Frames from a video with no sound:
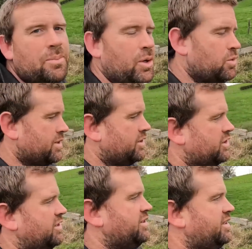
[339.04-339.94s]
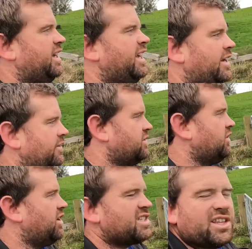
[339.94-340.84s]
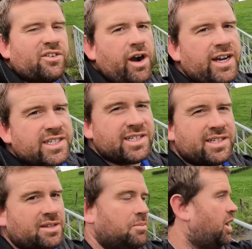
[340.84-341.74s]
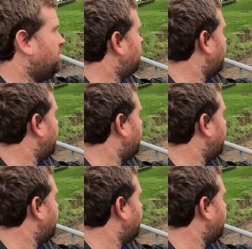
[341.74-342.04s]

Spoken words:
bulls are just eating the sides of the races at the moment.